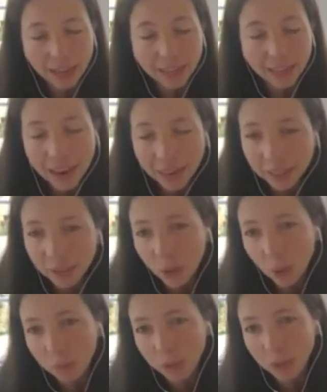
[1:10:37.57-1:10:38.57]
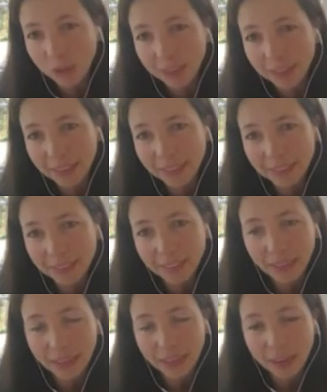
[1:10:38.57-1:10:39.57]
aligned opportunities
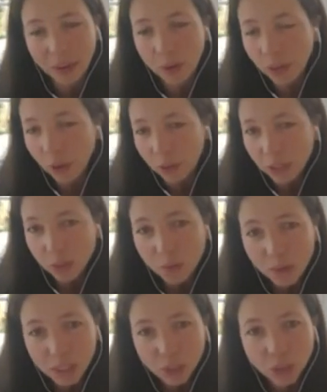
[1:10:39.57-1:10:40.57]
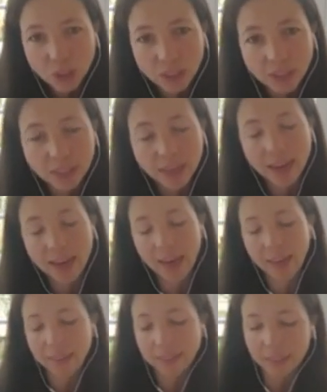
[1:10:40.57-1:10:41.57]
on innovation
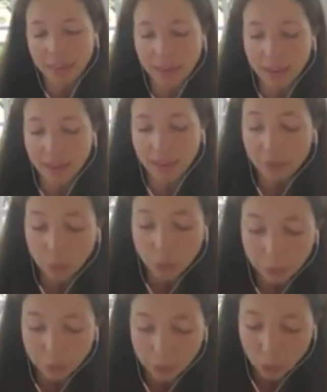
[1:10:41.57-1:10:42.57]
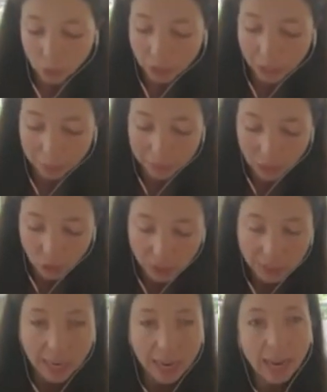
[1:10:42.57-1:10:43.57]
and a very ambitious planned
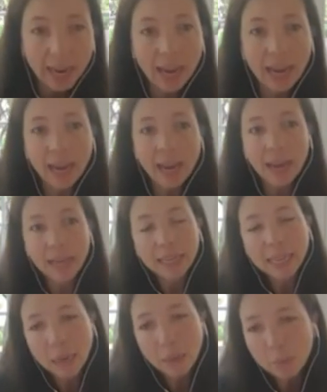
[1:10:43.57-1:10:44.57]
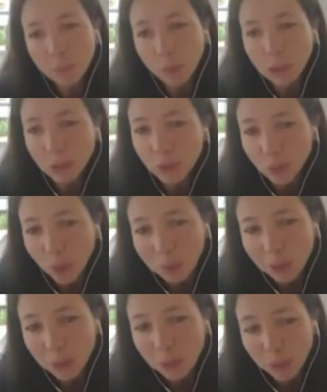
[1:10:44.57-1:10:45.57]
agenda. Keep questions
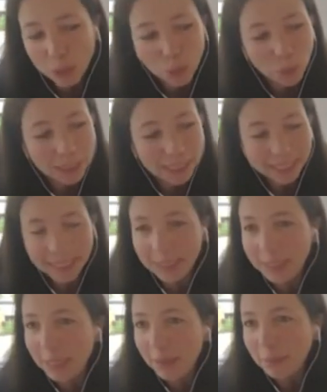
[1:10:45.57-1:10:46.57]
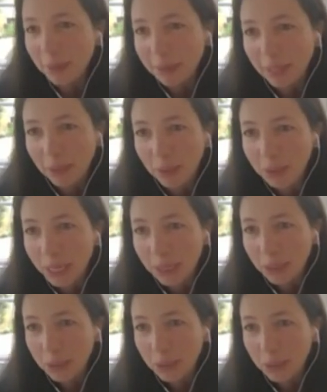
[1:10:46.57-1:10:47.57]
coming to the UNDESA team and they'll
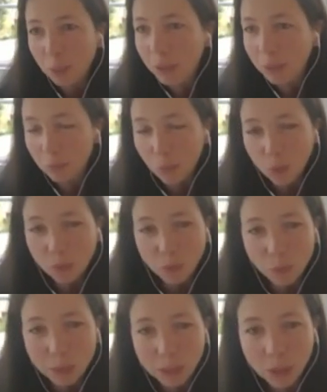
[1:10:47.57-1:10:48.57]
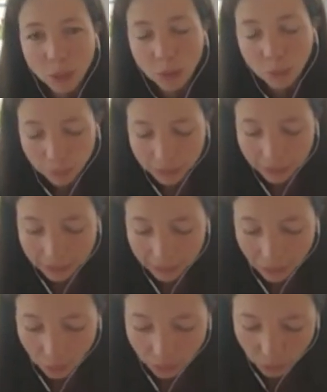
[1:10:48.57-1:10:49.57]
connect you with more information on the
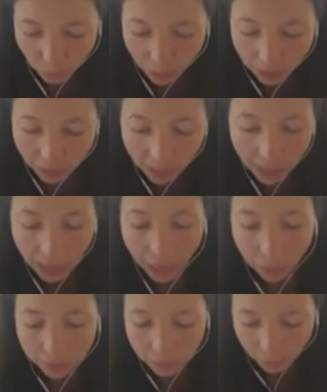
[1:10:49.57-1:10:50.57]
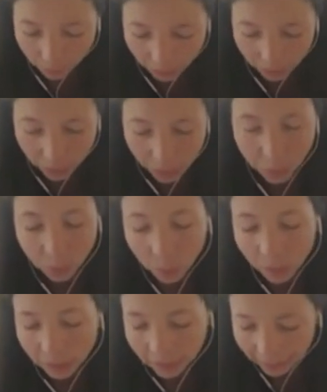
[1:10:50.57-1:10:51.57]
presentation as well. I want to thank
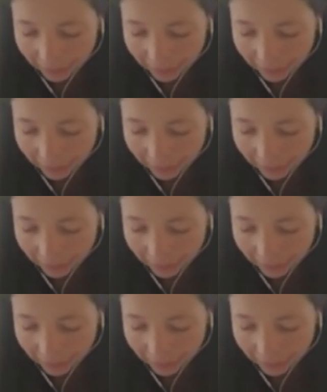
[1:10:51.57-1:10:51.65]
you,